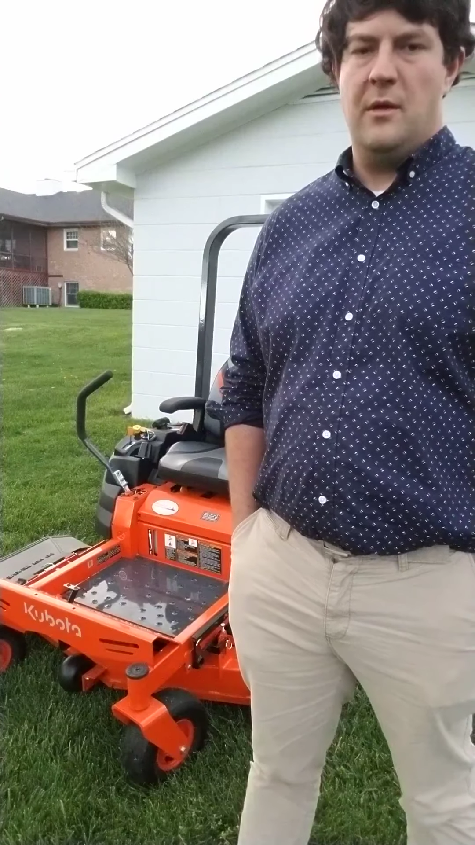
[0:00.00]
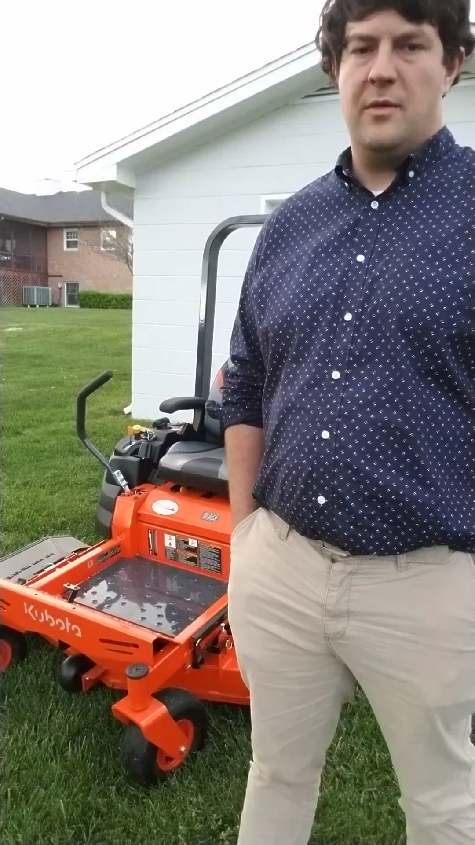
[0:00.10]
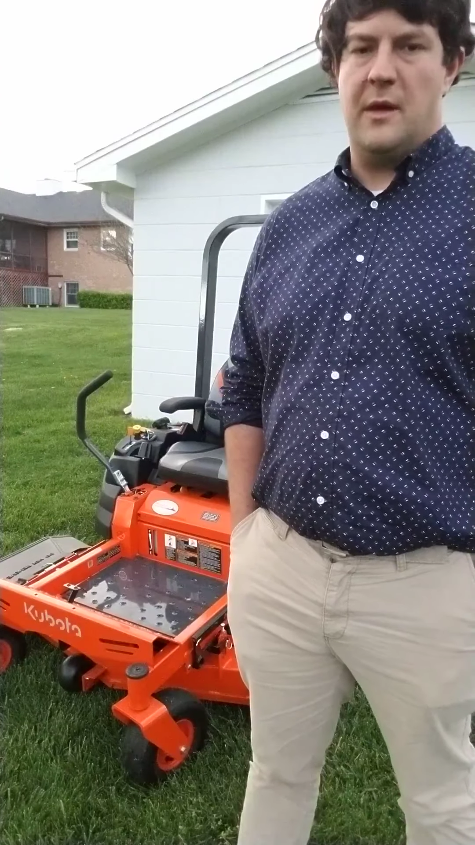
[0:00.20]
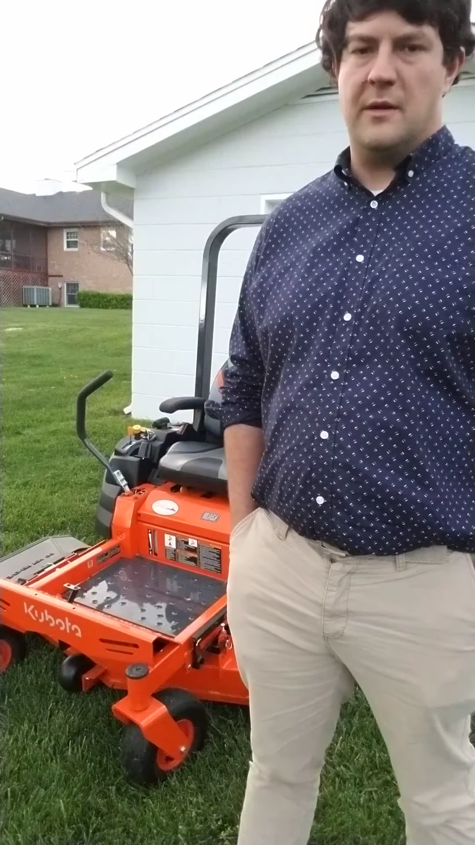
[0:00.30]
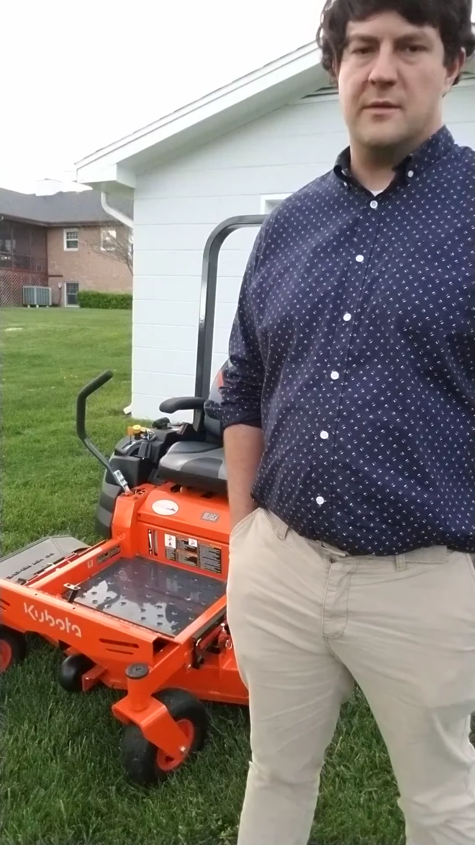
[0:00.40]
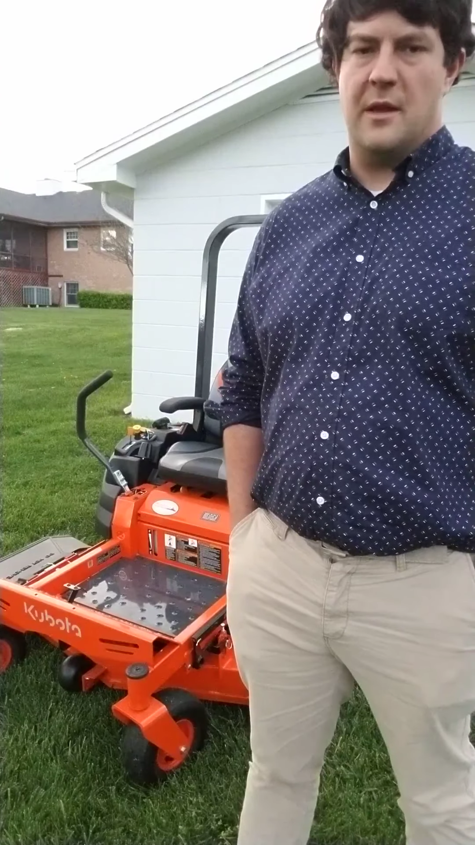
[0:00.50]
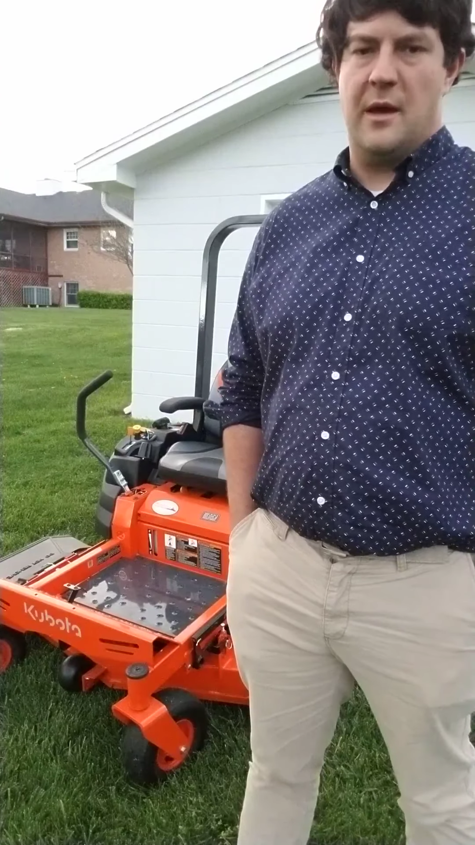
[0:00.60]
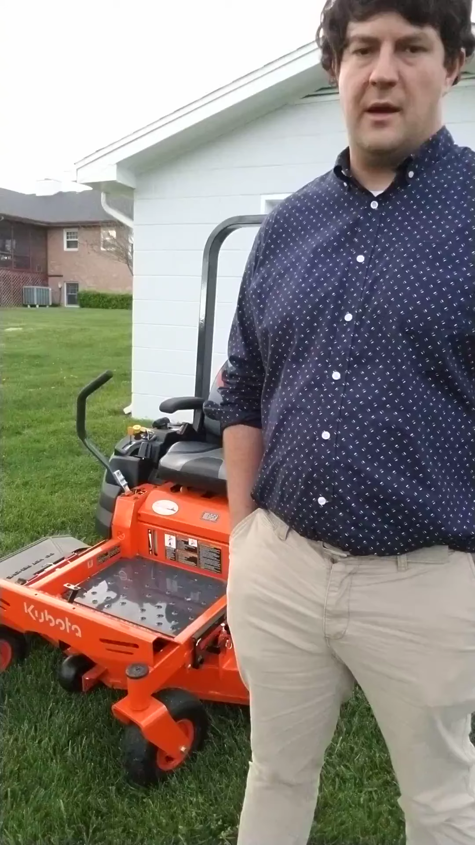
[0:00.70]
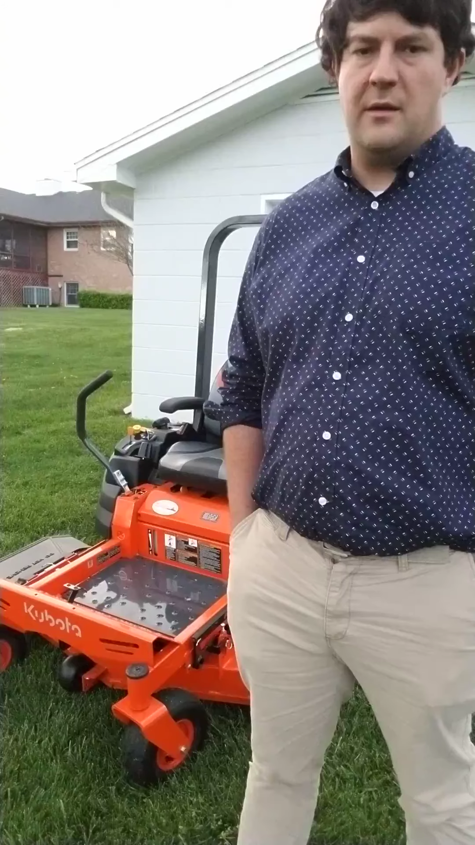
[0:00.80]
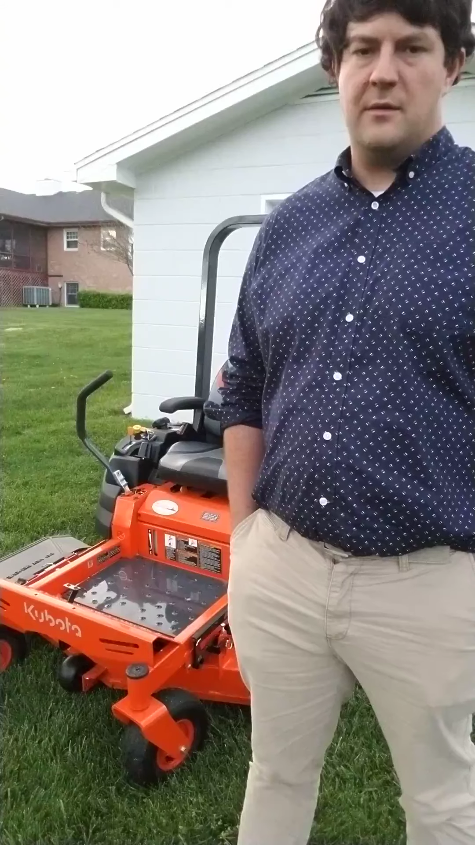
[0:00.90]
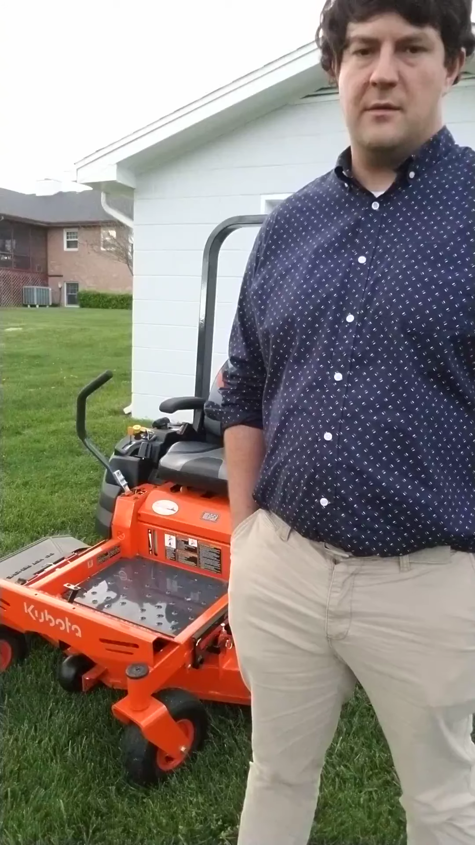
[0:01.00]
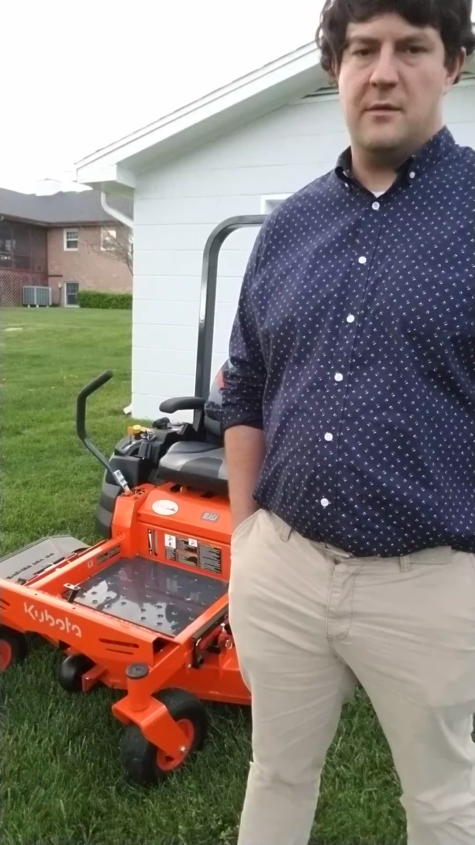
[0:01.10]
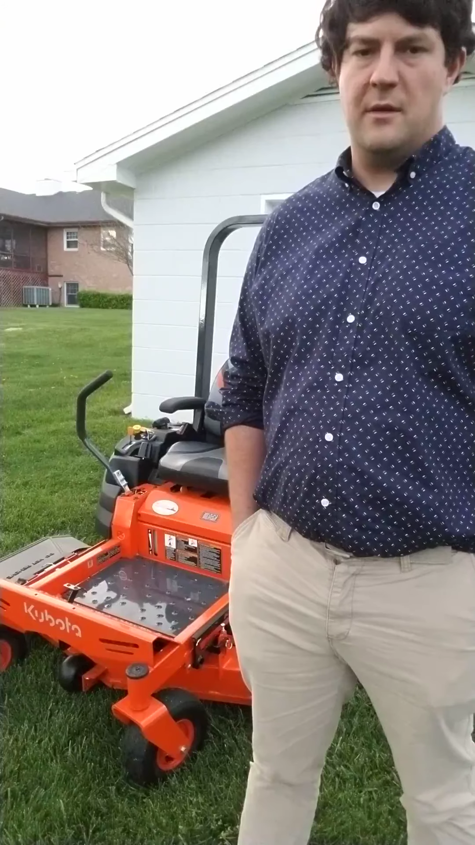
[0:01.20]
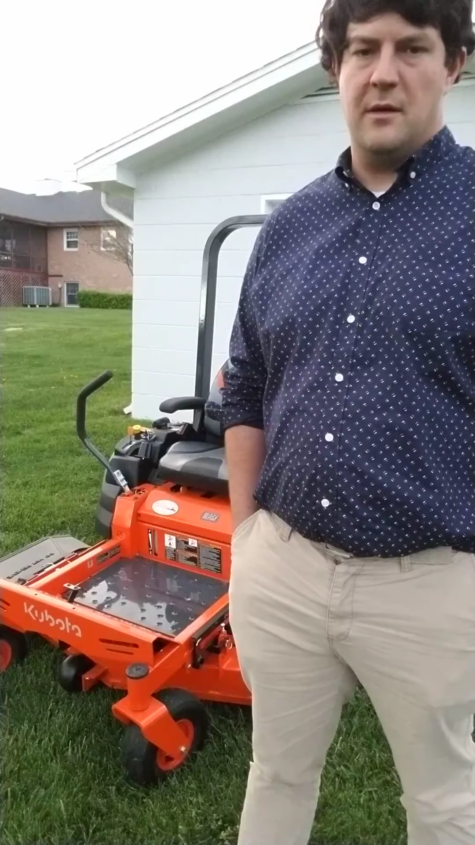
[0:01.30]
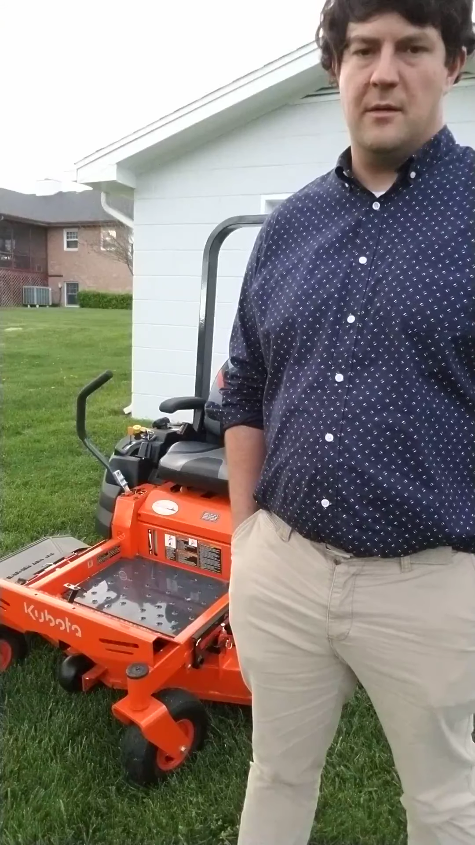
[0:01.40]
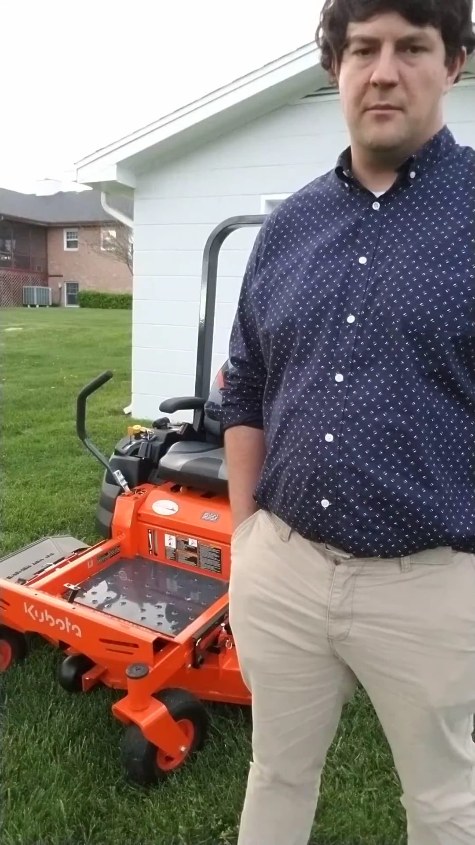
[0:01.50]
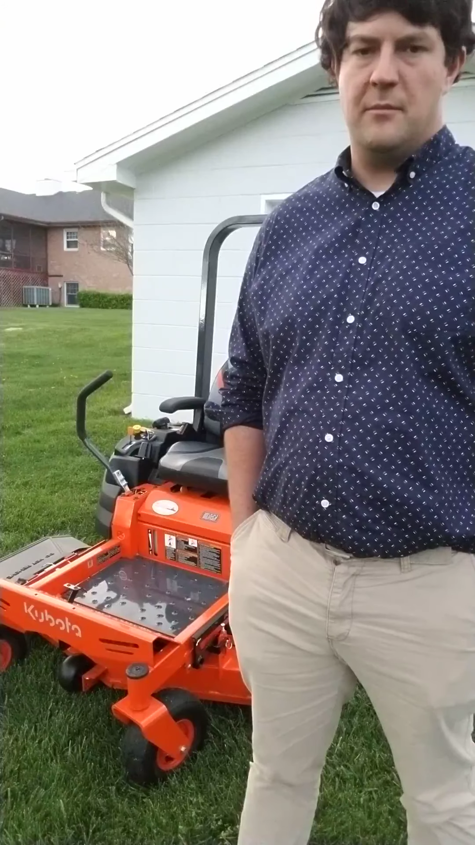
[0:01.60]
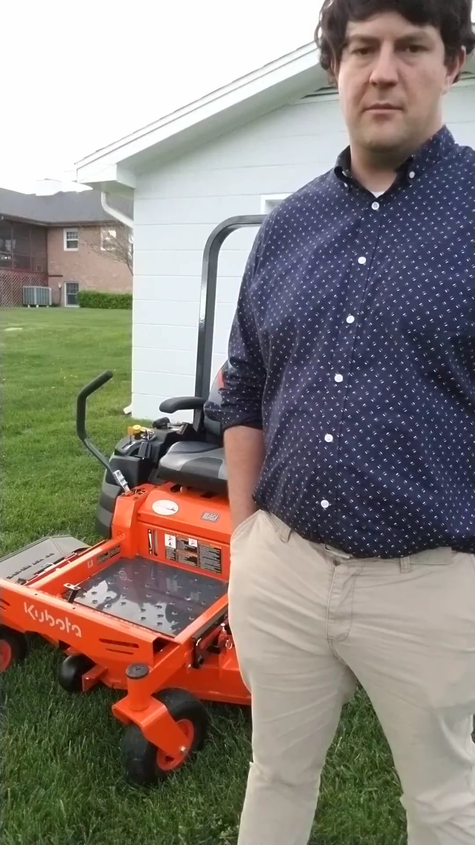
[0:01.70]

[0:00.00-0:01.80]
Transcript: things like um,